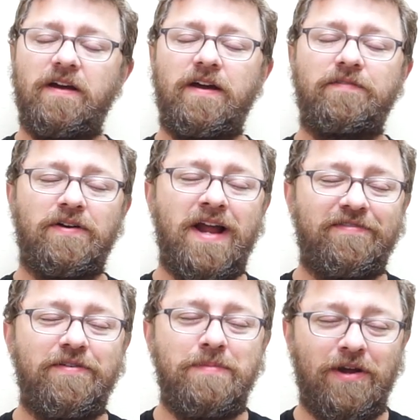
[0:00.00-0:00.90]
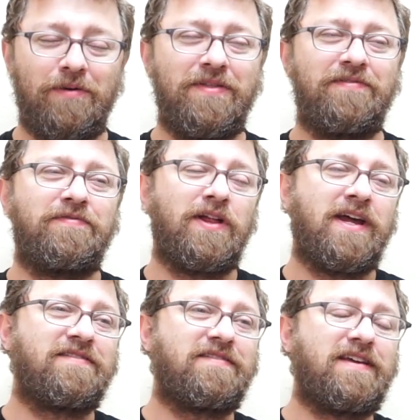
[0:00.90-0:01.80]
If you're not familiar with
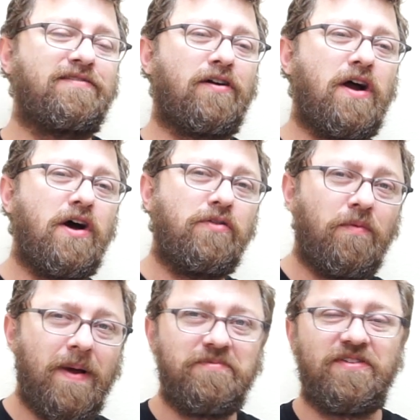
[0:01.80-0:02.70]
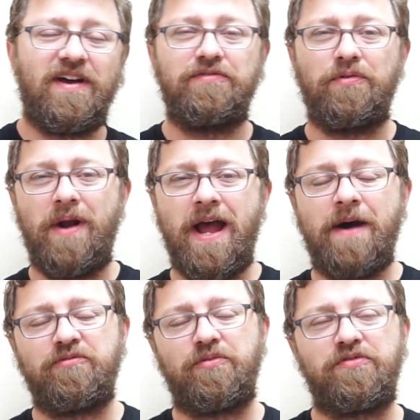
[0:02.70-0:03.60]
affiliates, these are other websites or
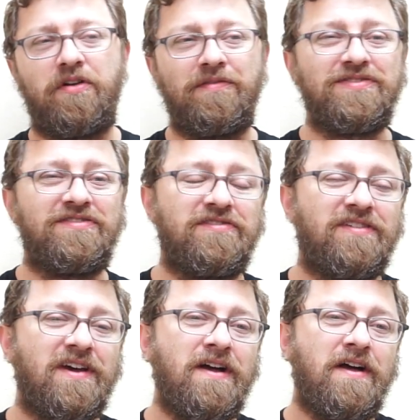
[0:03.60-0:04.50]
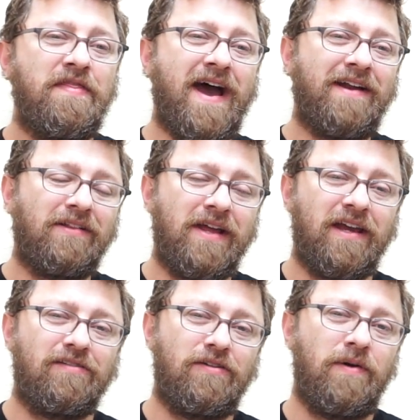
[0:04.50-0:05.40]
apps or services that
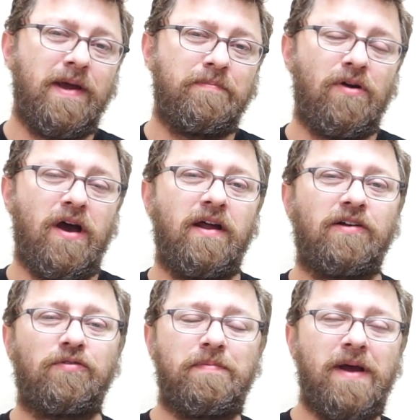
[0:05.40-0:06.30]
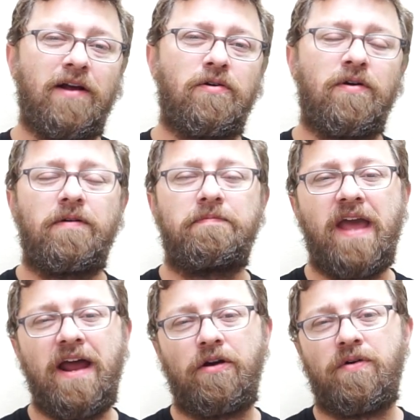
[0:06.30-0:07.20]
link to a product or
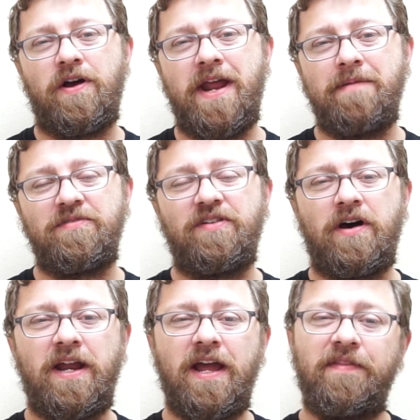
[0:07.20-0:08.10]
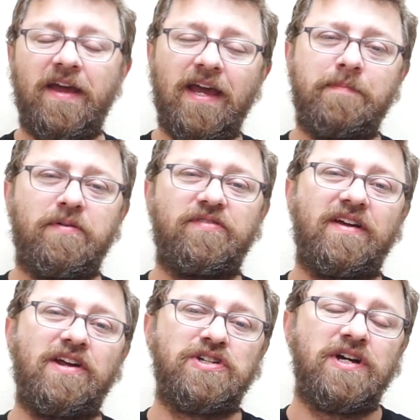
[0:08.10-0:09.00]
category on Amazon and then get a
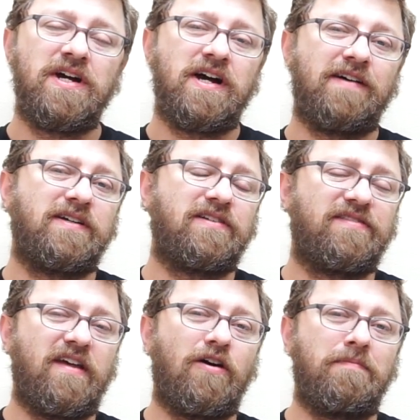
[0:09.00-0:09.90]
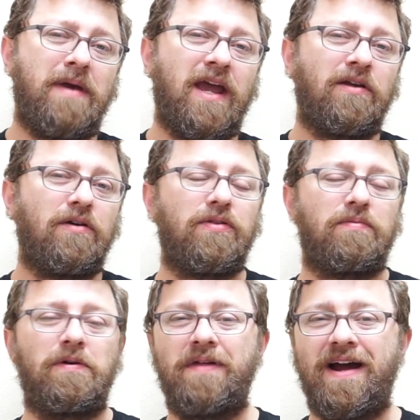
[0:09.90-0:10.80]
percentage of each sale made
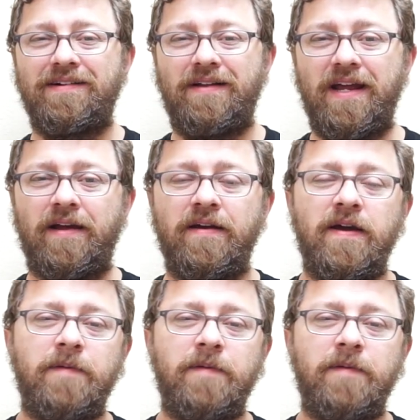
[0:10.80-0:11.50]
through that link.